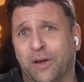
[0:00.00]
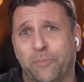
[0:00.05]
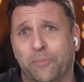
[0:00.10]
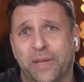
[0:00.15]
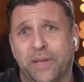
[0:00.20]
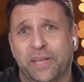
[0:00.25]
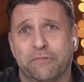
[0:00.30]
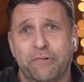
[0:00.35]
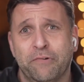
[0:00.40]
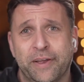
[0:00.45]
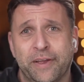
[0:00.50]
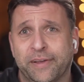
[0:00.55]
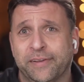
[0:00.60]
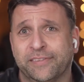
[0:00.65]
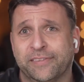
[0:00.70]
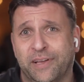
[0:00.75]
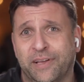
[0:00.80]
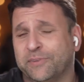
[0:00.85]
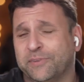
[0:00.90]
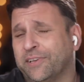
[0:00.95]
you know, big
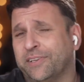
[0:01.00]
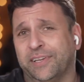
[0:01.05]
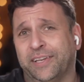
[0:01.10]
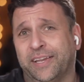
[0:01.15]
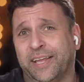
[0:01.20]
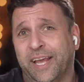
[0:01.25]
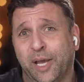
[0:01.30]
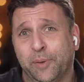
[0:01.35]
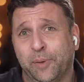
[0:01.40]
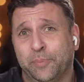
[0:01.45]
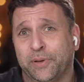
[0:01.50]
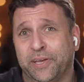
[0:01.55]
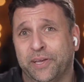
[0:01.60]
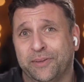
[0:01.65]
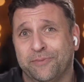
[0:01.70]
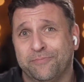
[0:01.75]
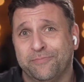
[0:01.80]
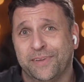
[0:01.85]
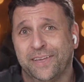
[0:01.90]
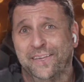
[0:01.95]
rigs, they were suddenly
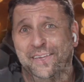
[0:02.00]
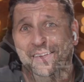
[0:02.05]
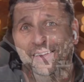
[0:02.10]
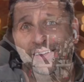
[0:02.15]
happy.